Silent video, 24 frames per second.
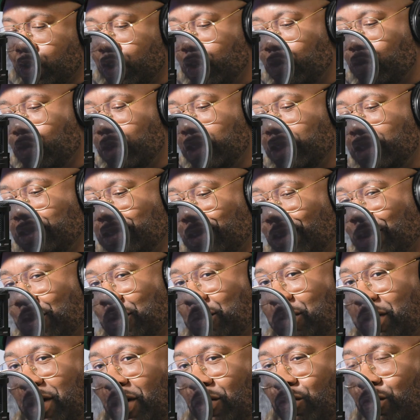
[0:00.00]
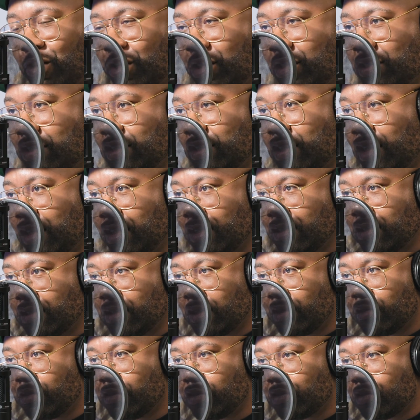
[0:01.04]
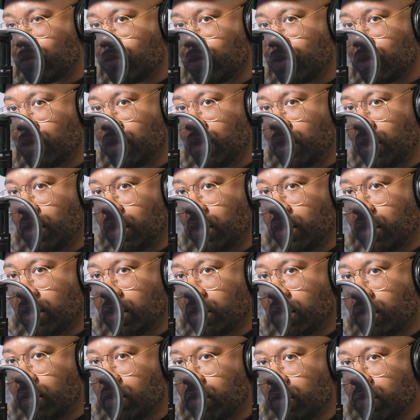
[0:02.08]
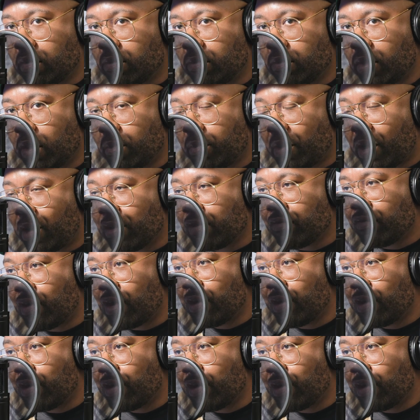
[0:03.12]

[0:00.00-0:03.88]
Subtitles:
you hear Willie talk about real estate and territory, a part of